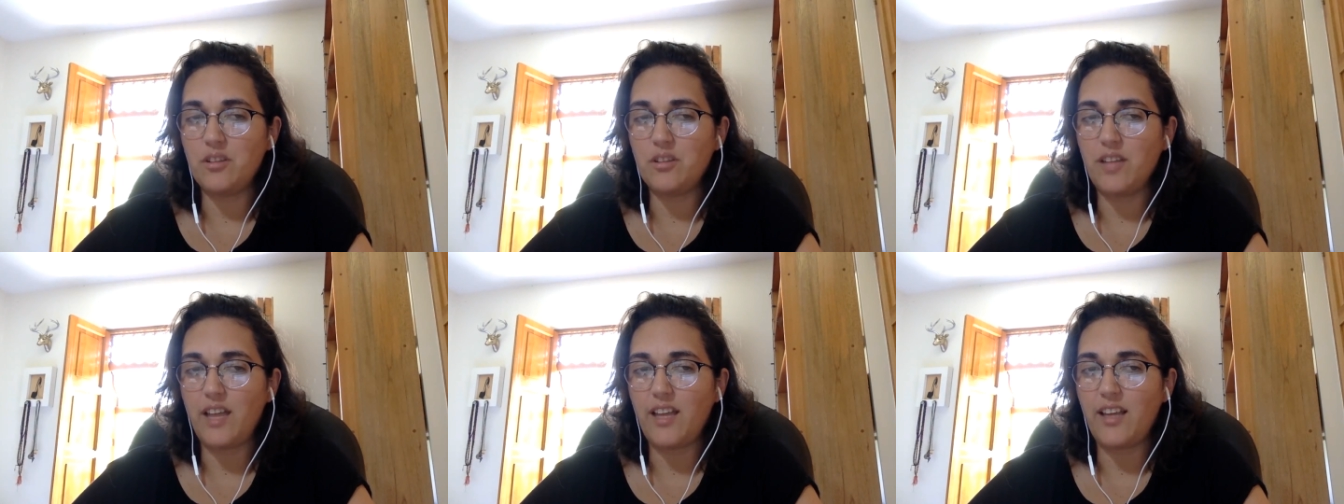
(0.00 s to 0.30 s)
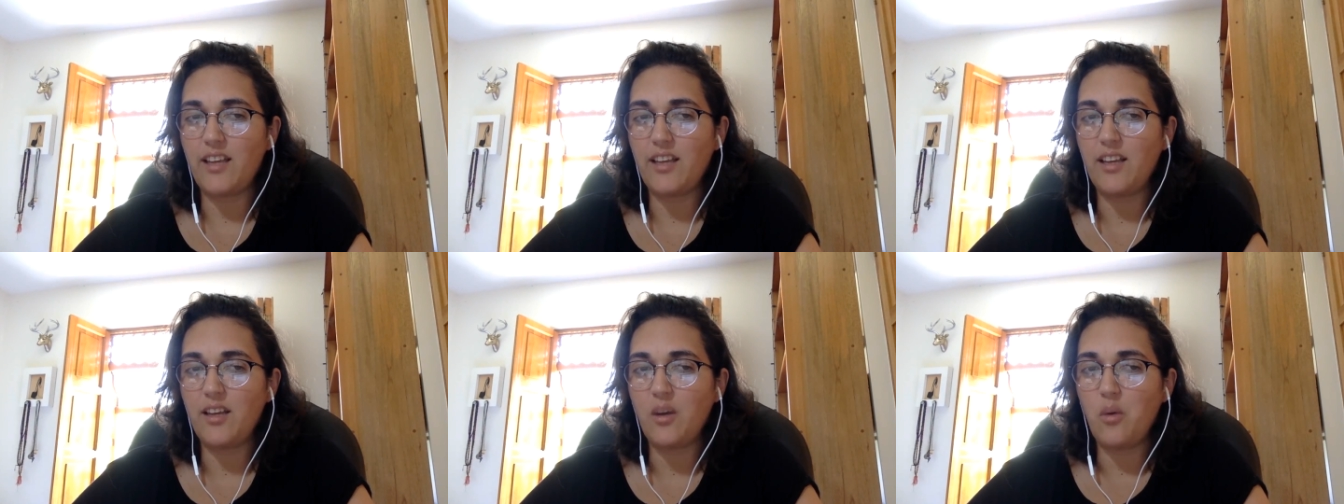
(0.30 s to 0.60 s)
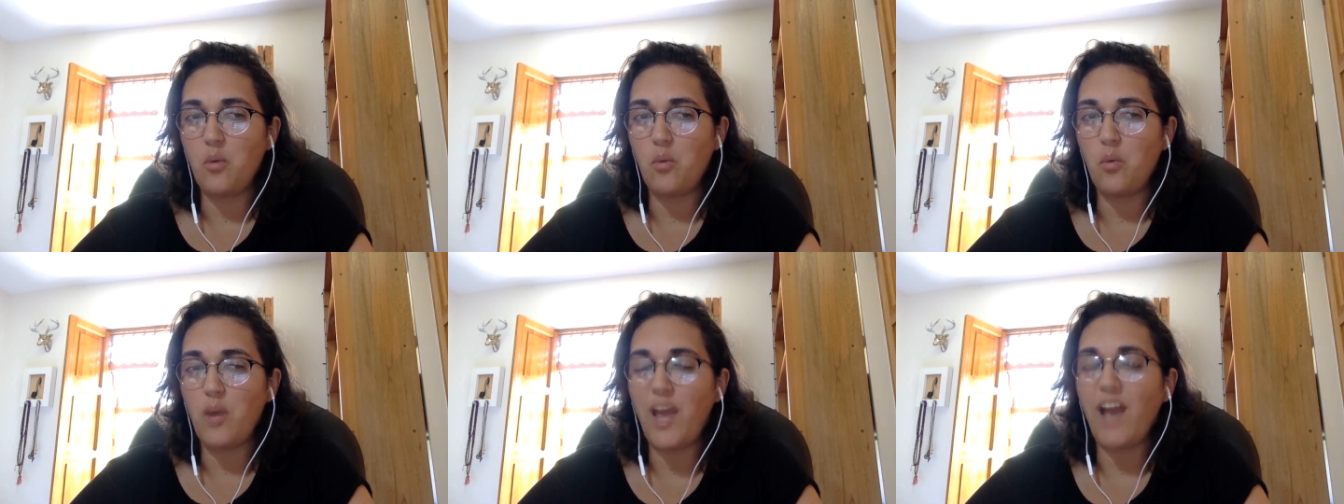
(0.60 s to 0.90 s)
like
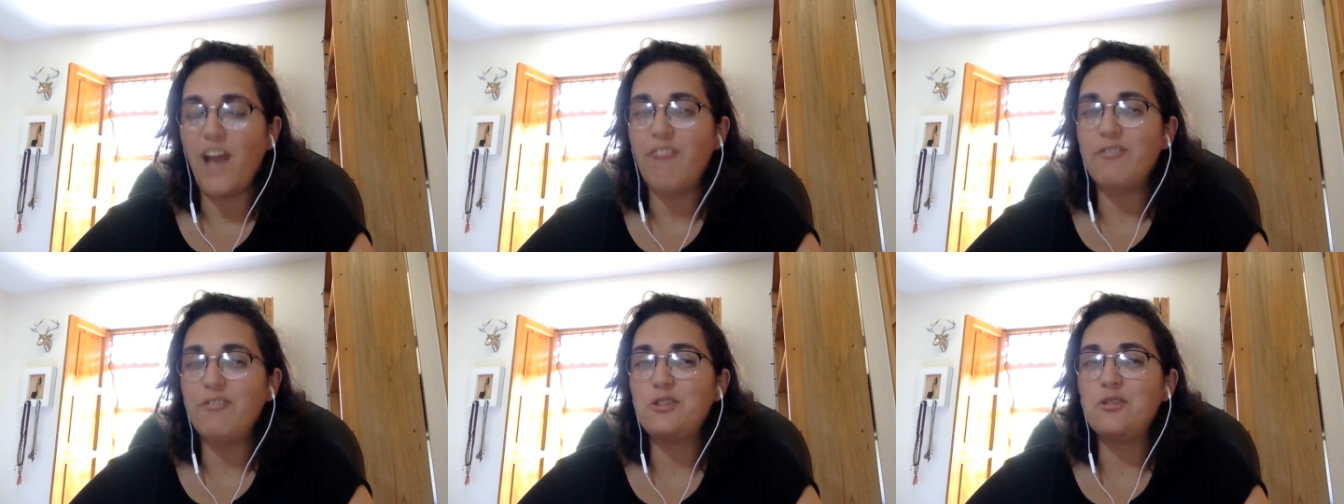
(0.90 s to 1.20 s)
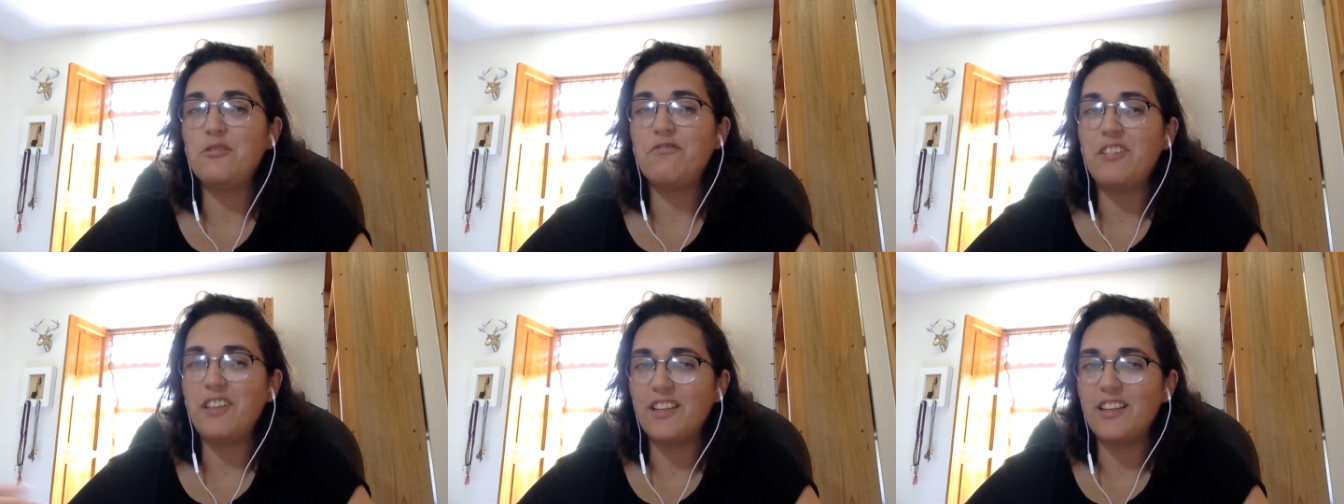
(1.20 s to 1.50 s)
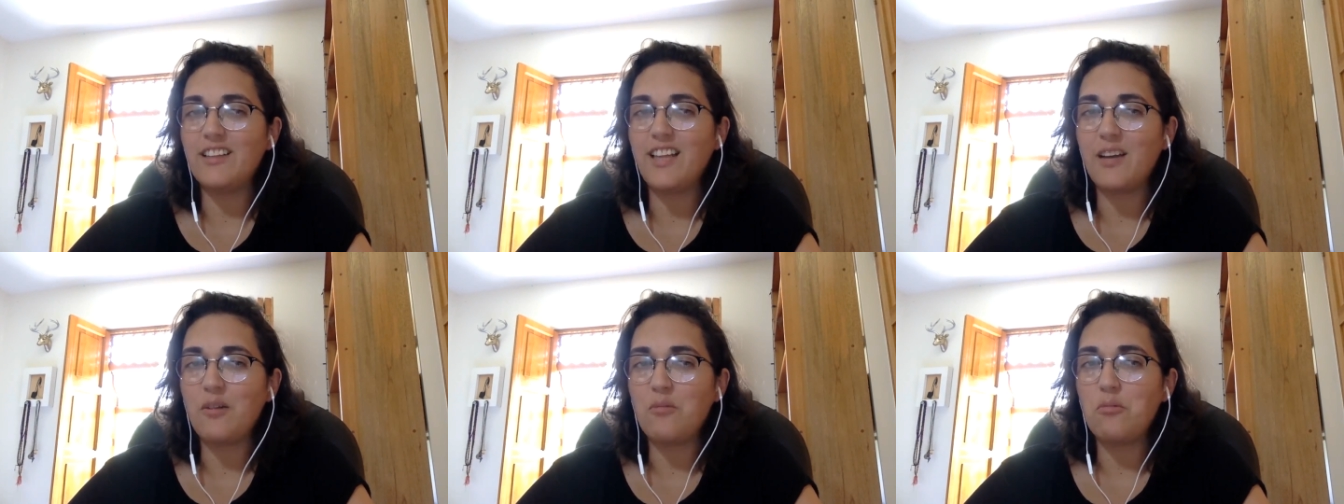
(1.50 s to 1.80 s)
we have to
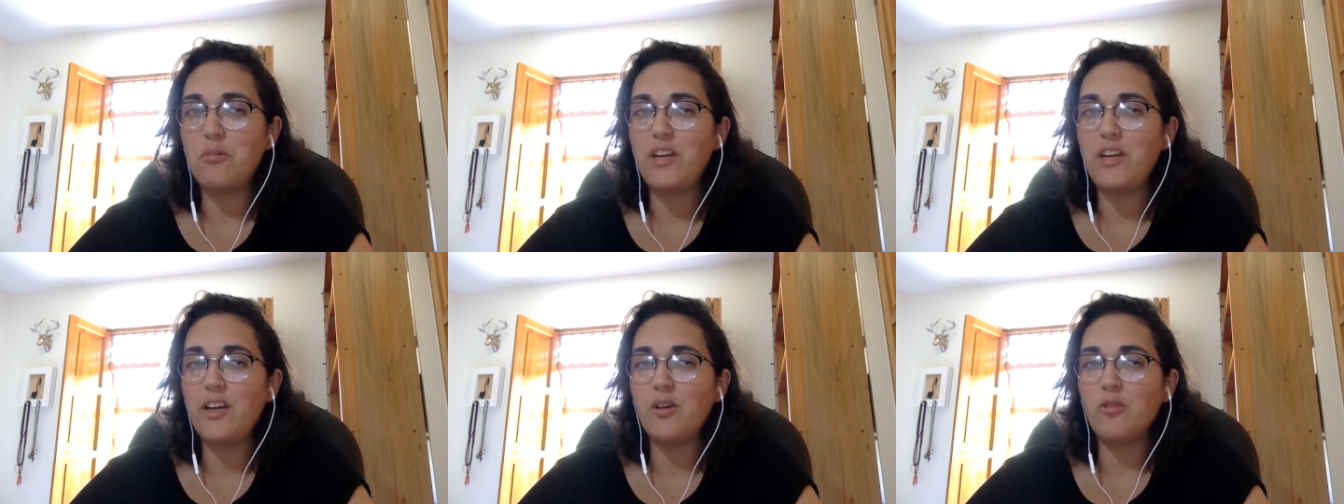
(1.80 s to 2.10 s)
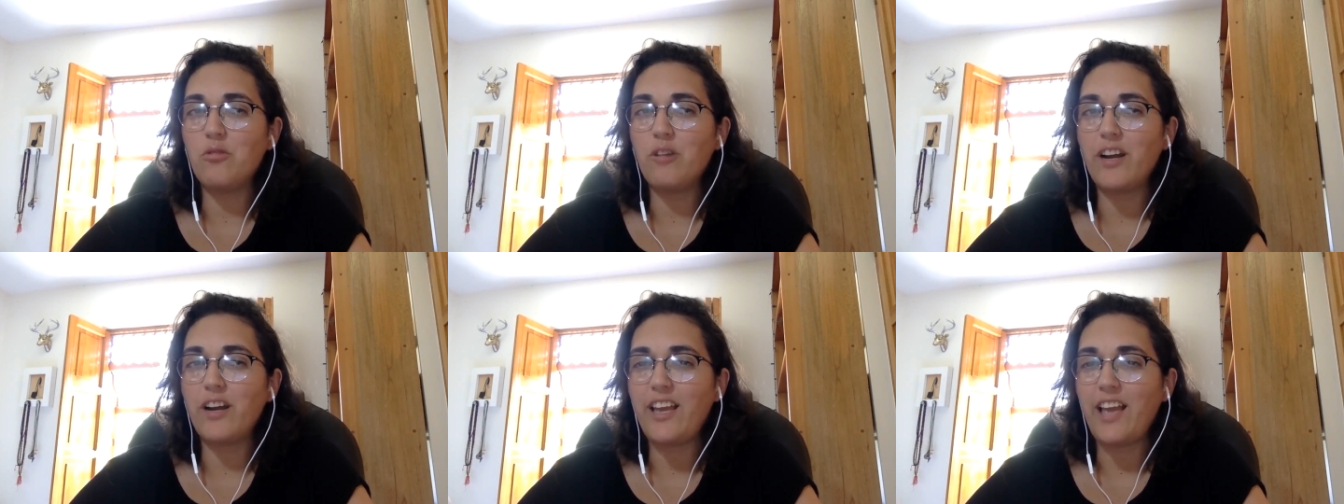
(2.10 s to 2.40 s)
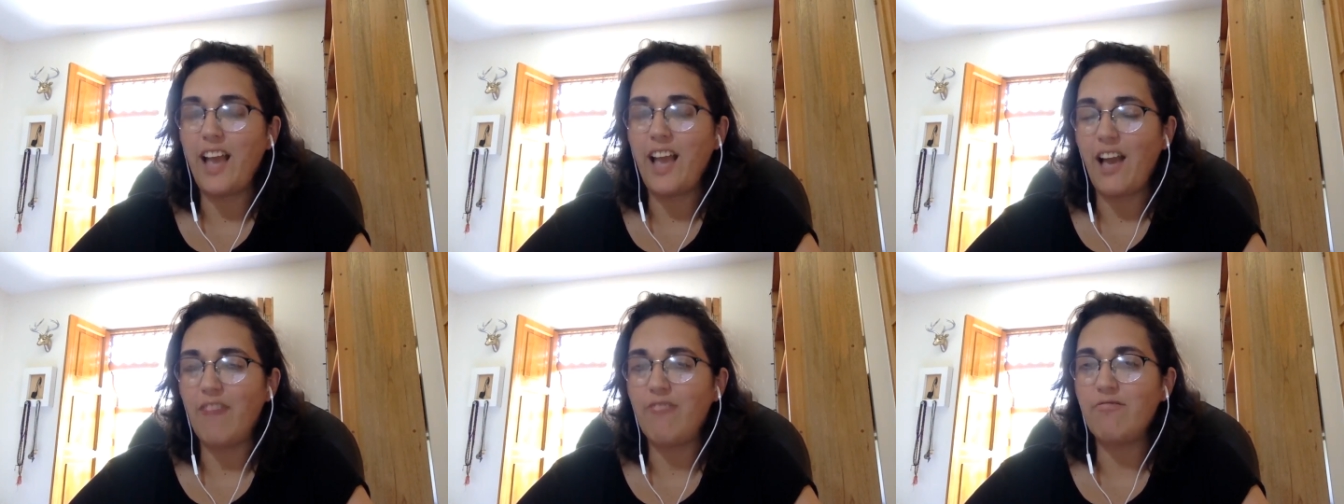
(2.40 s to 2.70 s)
feel like we already
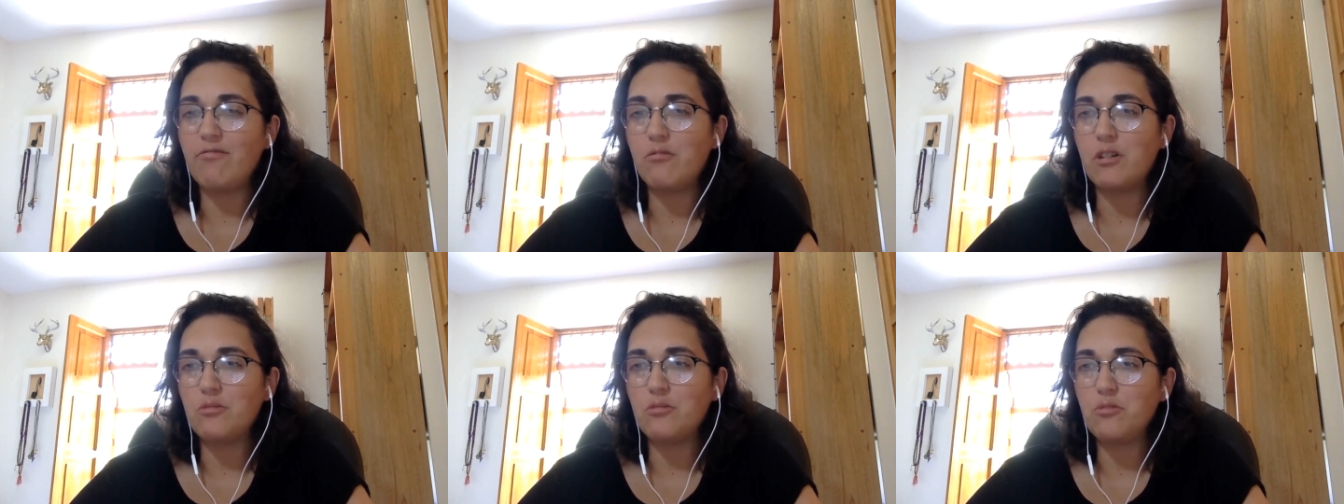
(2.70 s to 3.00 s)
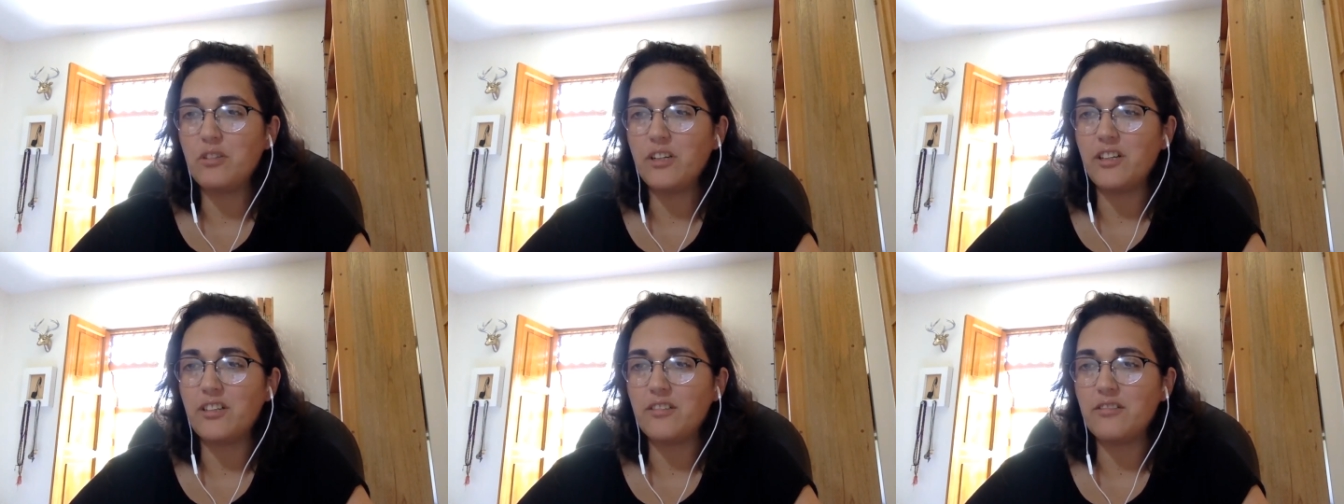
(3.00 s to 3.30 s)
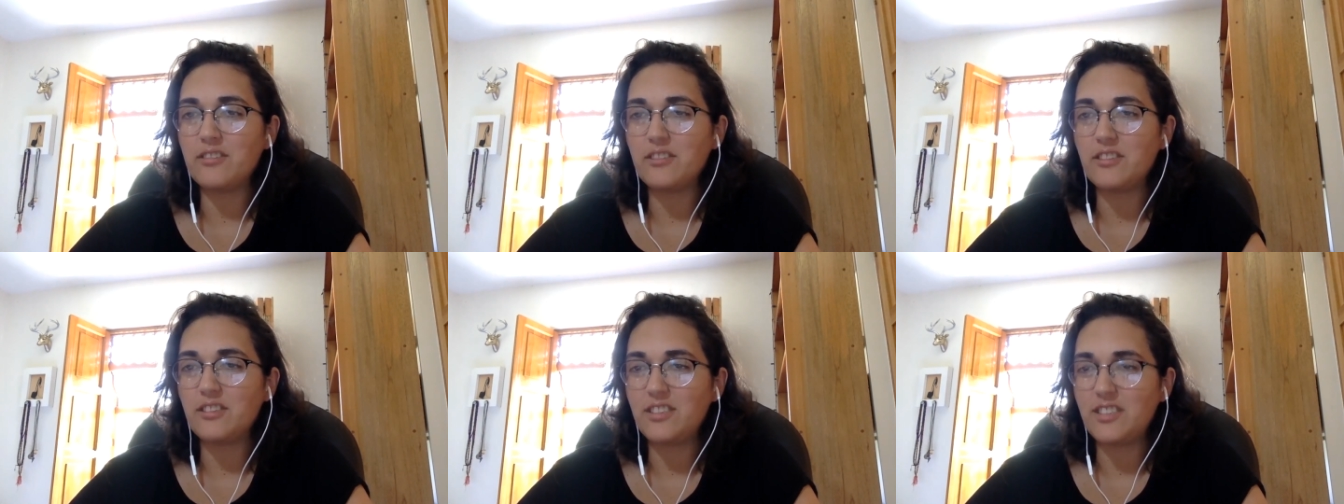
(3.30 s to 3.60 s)
have what we
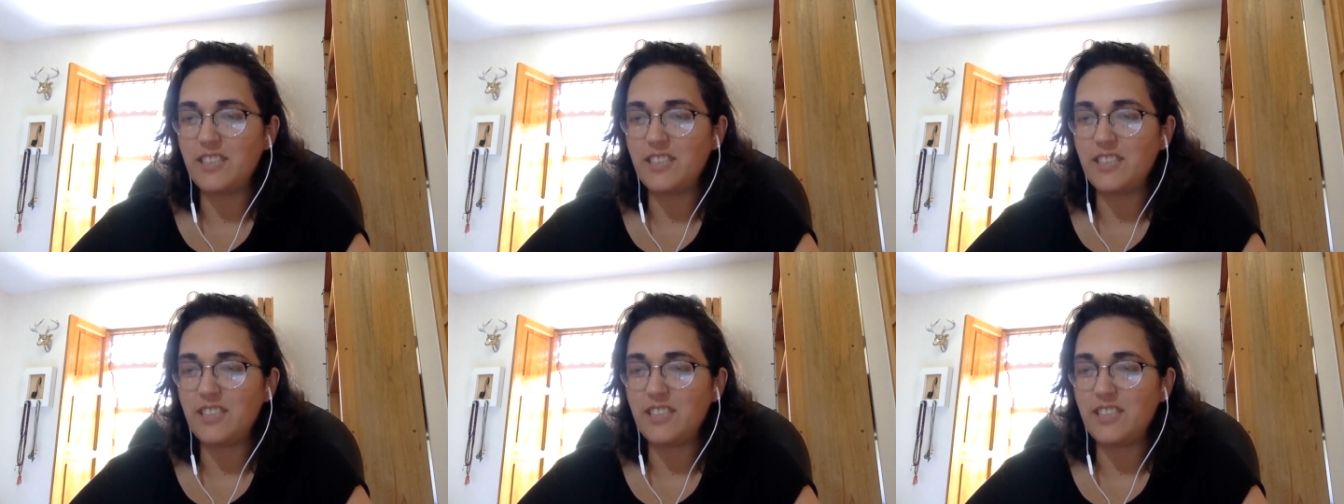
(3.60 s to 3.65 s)
are